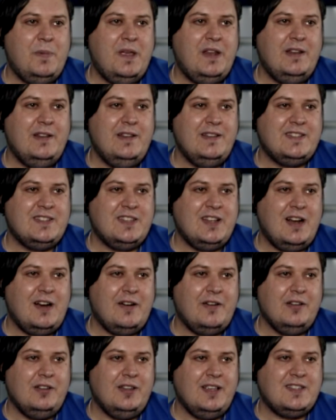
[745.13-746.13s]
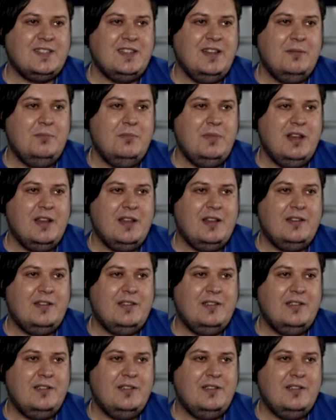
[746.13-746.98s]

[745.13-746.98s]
been in this scenario less than a minute,